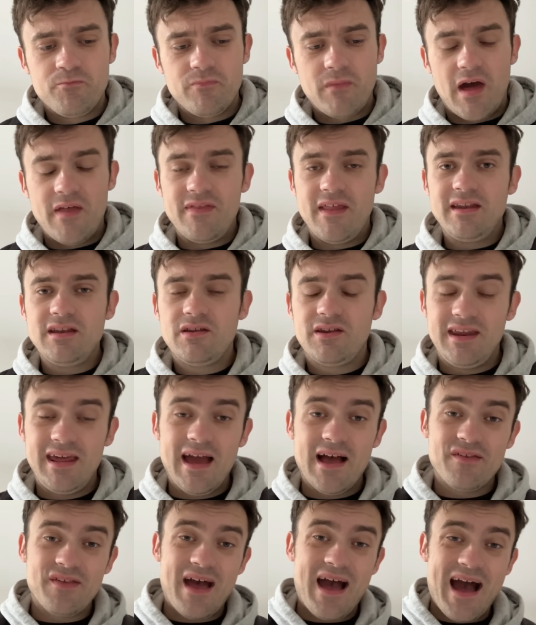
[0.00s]
And then
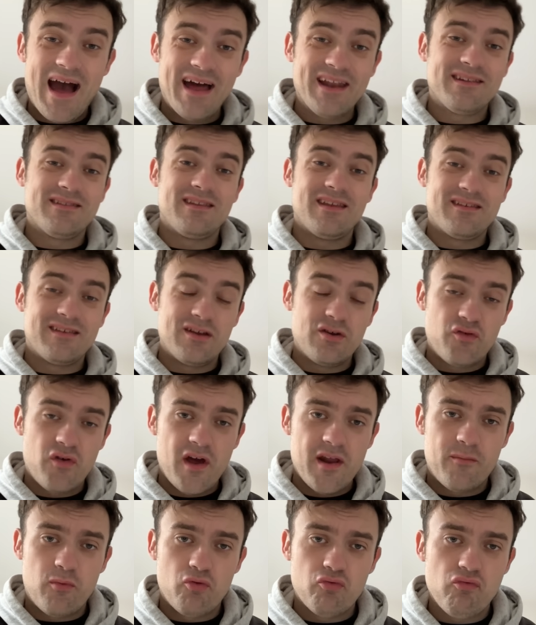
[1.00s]
Diaz had this
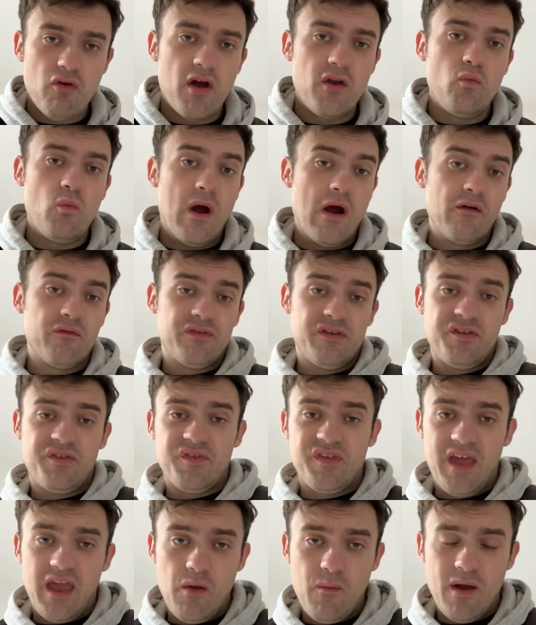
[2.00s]
incredible run where obviously
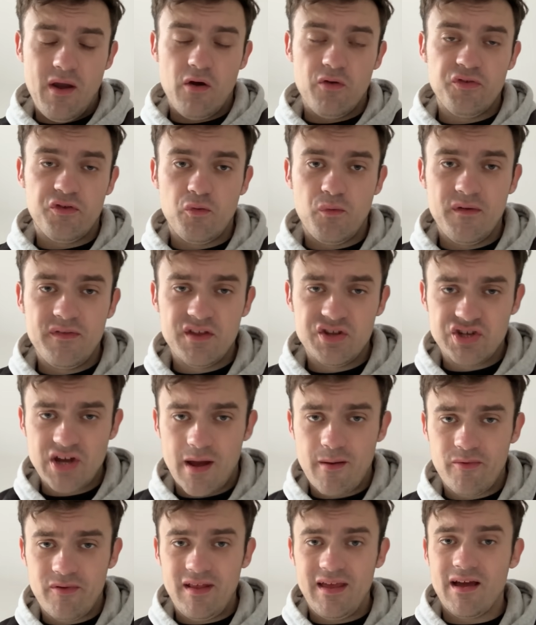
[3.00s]
City went on to win the
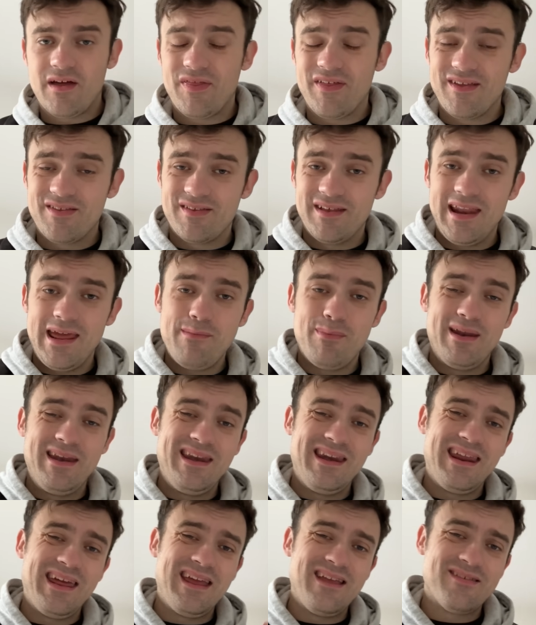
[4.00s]
Champions League. I think Saliba
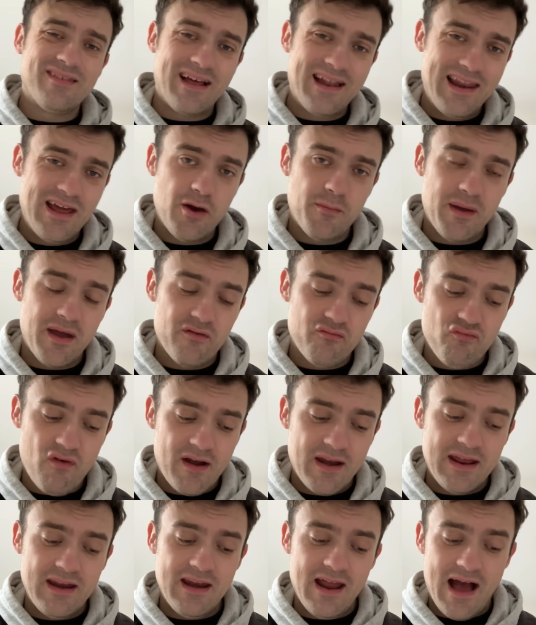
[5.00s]
needs that little bit of
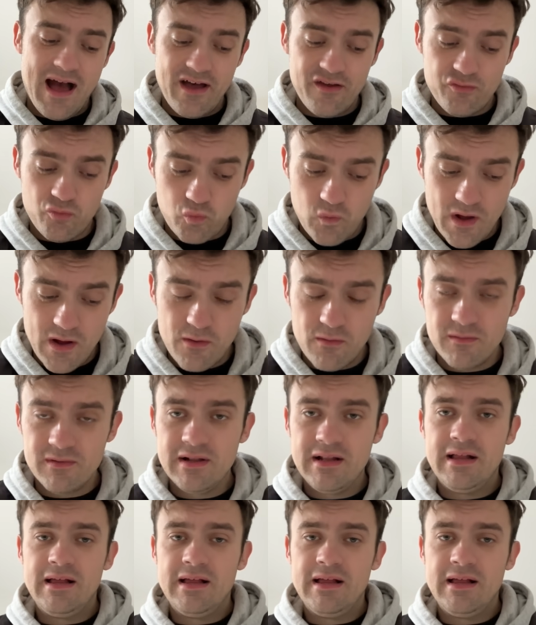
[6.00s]
running as well.